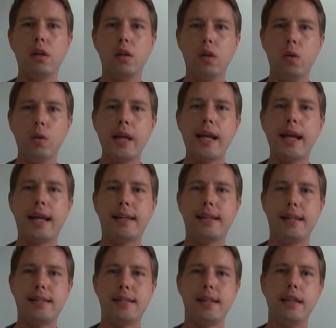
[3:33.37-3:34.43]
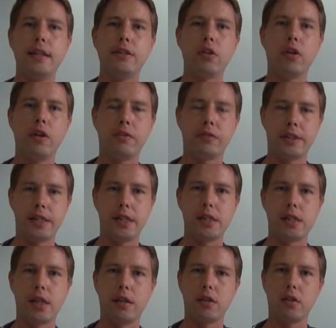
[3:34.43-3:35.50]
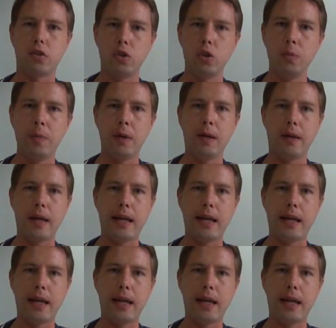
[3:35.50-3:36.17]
looking at this insulin-resistant group